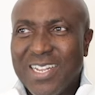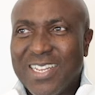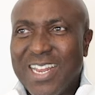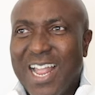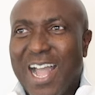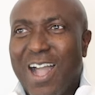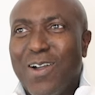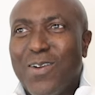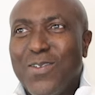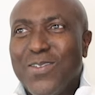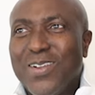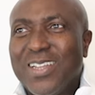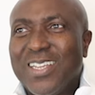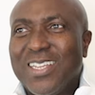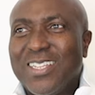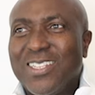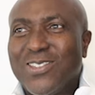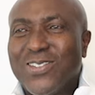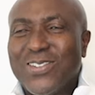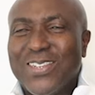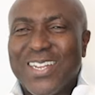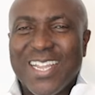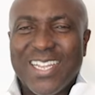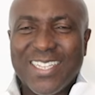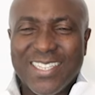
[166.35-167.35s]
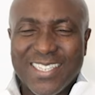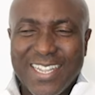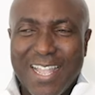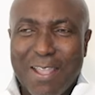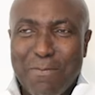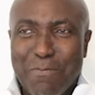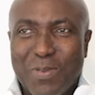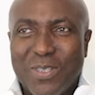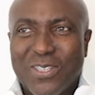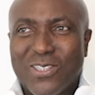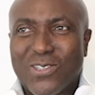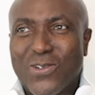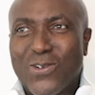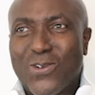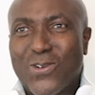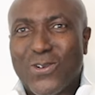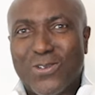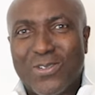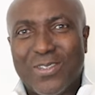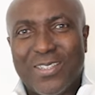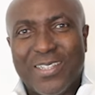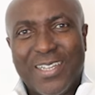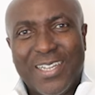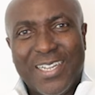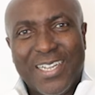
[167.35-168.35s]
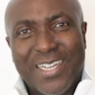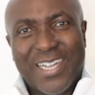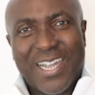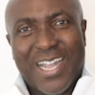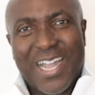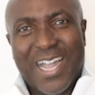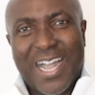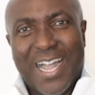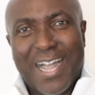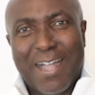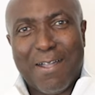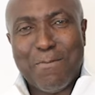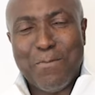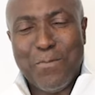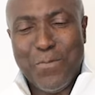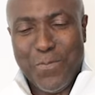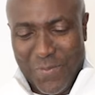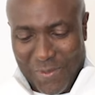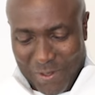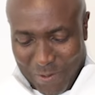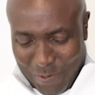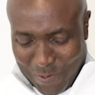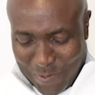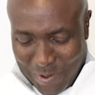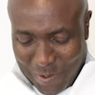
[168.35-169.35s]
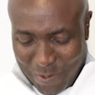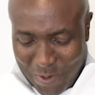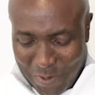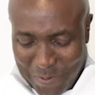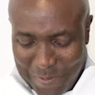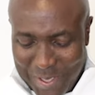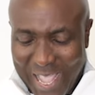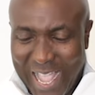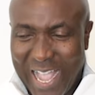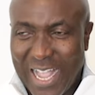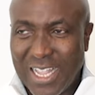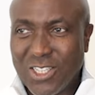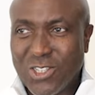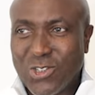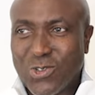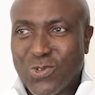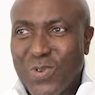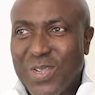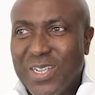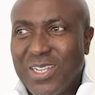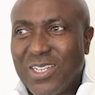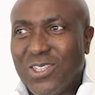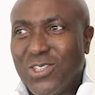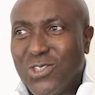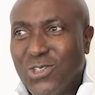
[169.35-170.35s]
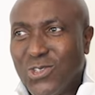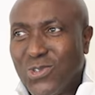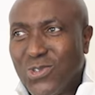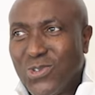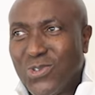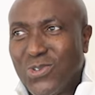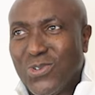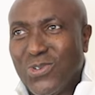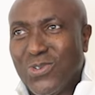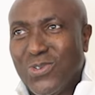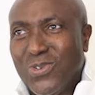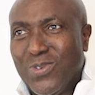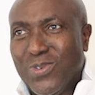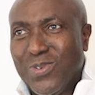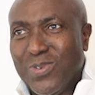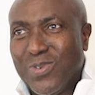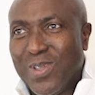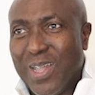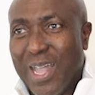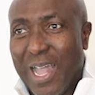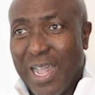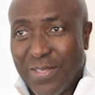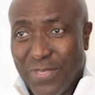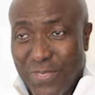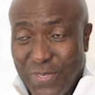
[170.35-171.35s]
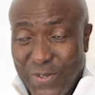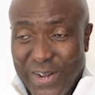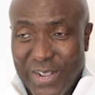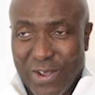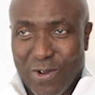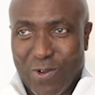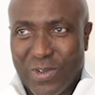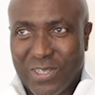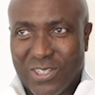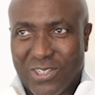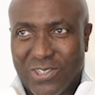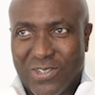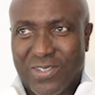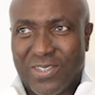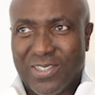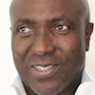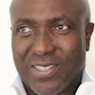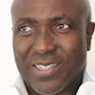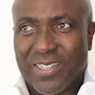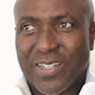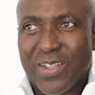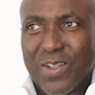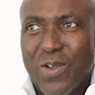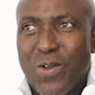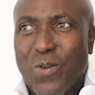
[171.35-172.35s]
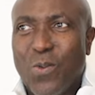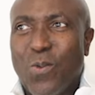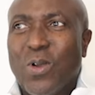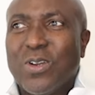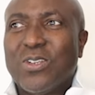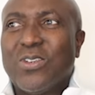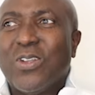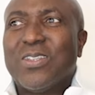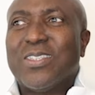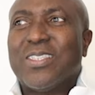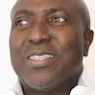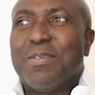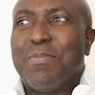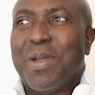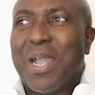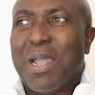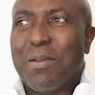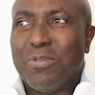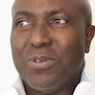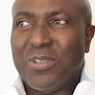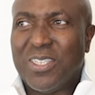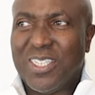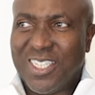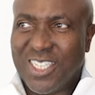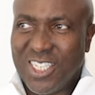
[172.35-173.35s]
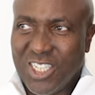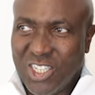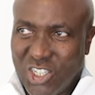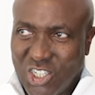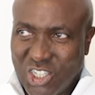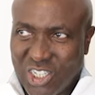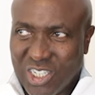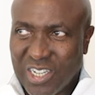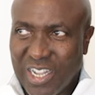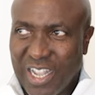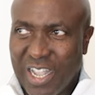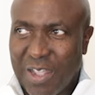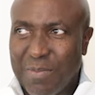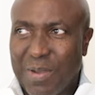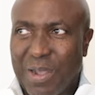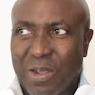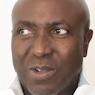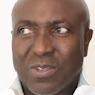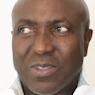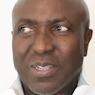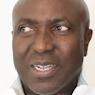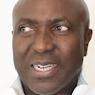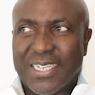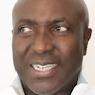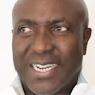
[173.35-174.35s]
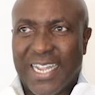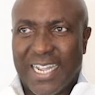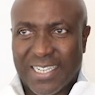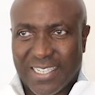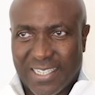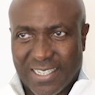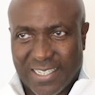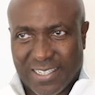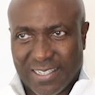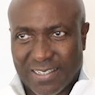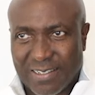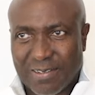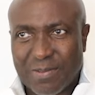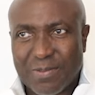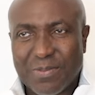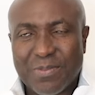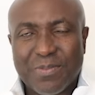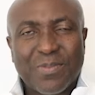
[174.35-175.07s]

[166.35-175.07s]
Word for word: Now, in today's episode, um, we will be answering to uh, three questions. What does the Bible teach about debt?